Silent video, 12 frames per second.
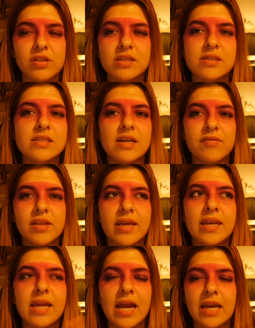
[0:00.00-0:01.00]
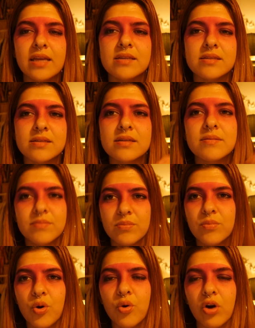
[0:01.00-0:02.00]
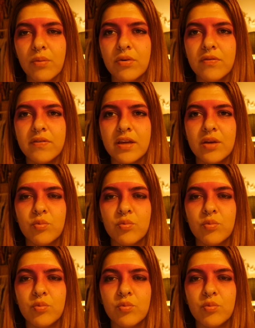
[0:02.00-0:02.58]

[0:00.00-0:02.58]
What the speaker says: This is definitely like an 80s horror movie,